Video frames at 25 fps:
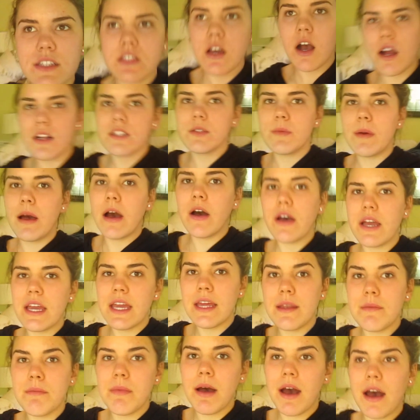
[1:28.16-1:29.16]
talked about
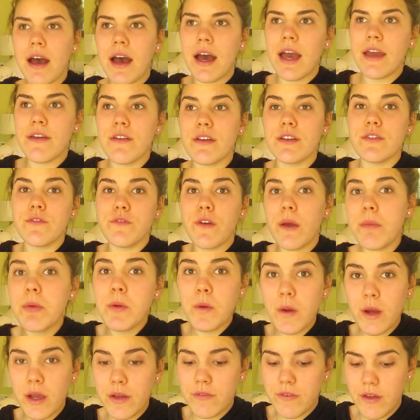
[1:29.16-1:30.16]
in my
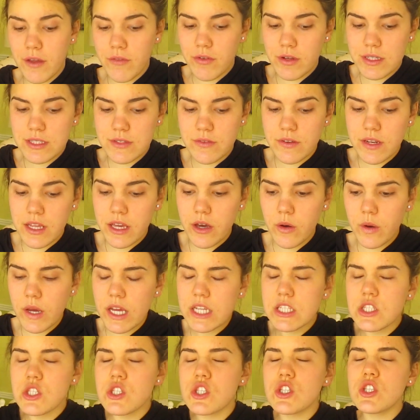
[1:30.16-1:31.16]
February favorites video.
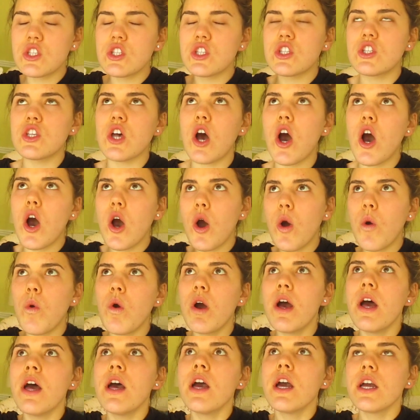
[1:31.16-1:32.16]
It's
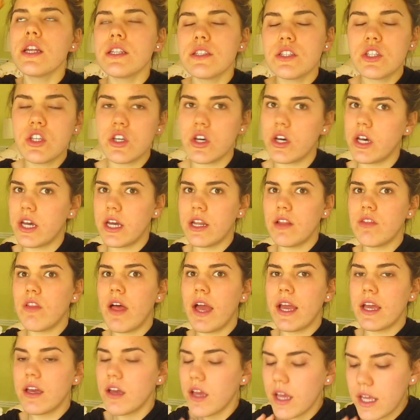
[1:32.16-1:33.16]
so good.
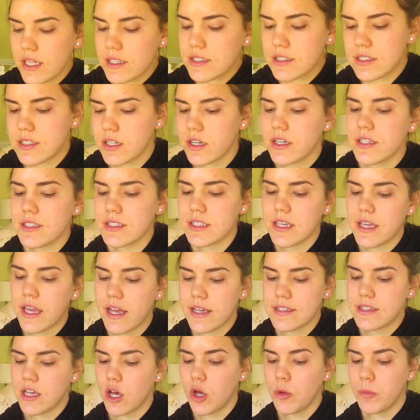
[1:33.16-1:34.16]
Like, it seriously
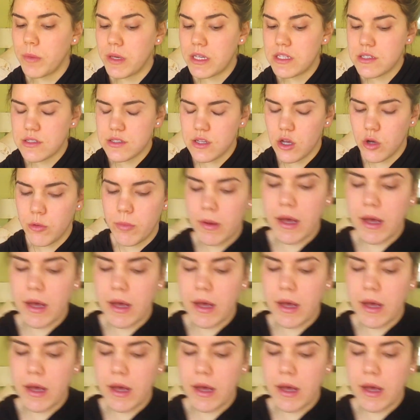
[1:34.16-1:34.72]
has helped me so